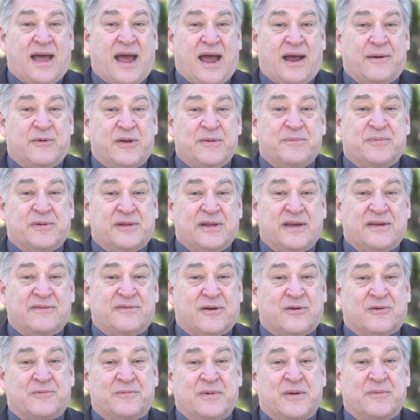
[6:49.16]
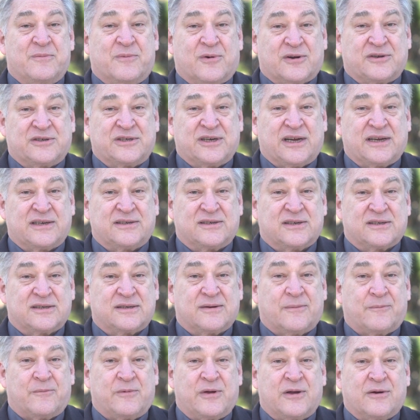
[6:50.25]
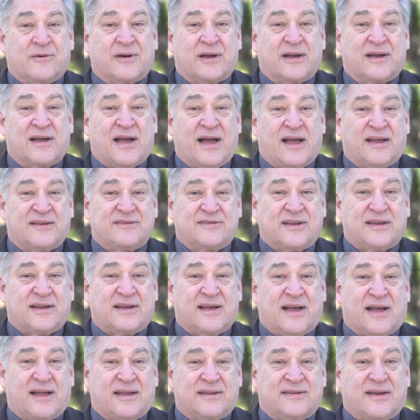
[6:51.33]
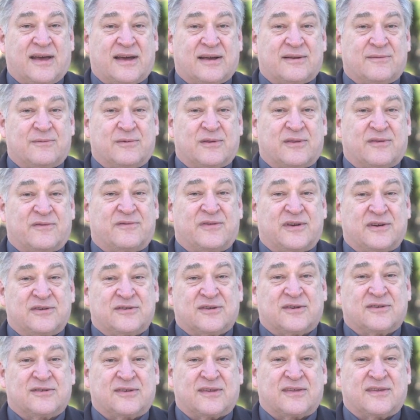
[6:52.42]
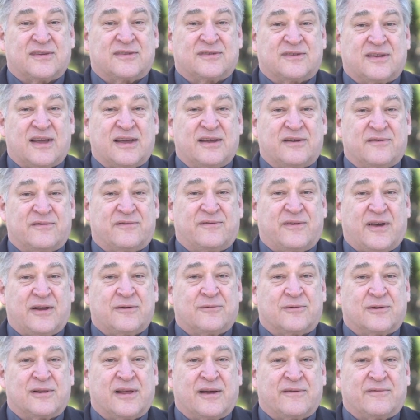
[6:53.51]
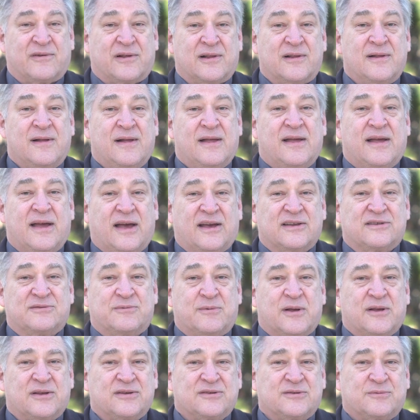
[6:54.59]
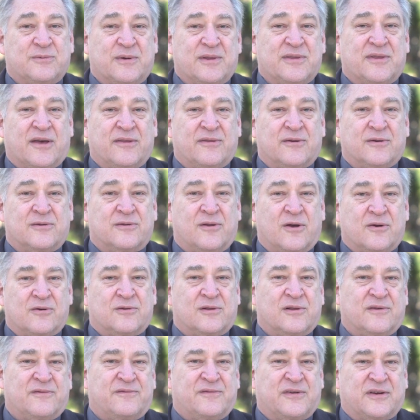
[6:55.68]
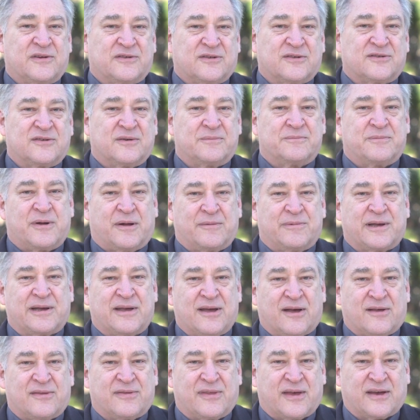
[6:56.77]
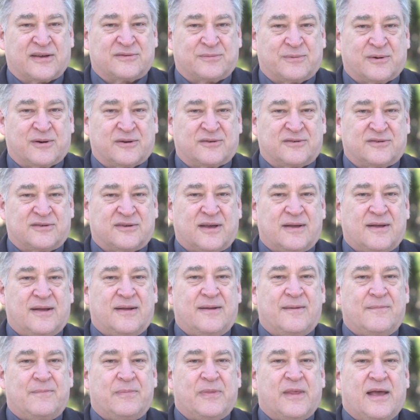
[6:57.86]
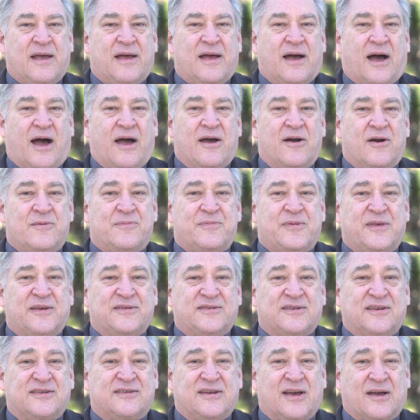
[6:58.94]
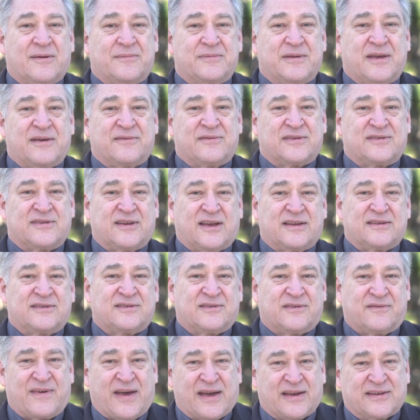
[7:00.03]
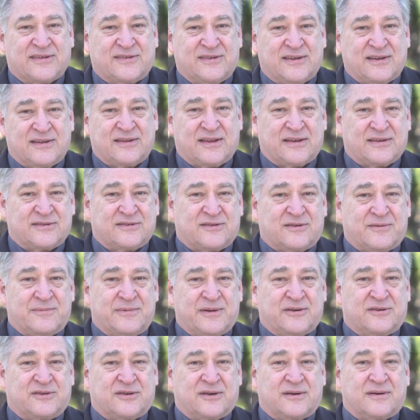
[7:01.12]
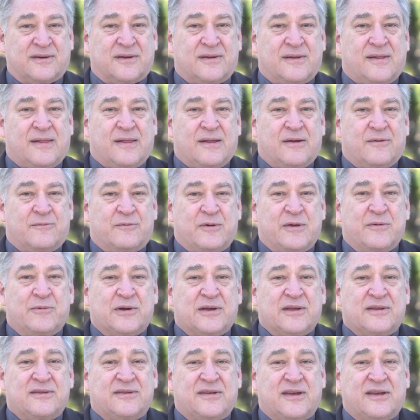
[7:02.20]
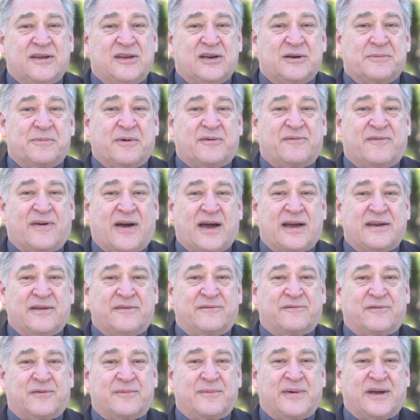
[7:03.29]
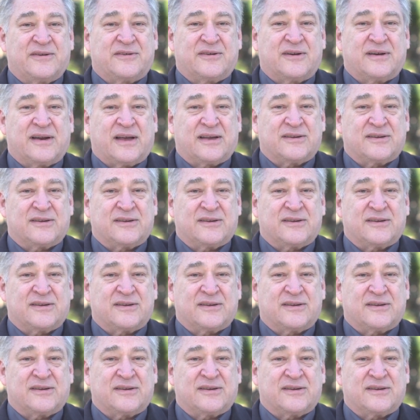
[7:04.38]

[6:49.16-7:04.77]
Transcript: and we believe there will be more changes. We are in constant contact with officials at the state and federal level, as well as with other local officials and public health experts. I hope this has helped give a sense of vaccine distribution. We will continue to provide information